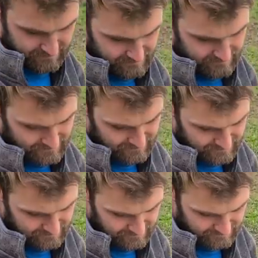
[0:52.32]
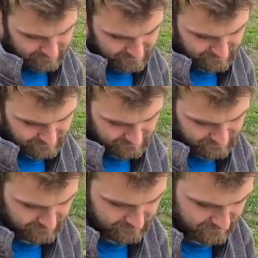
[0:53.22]

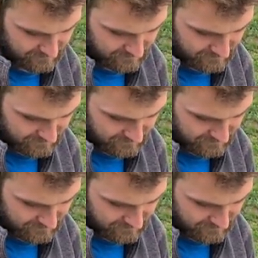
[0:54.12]
Nobody speaks.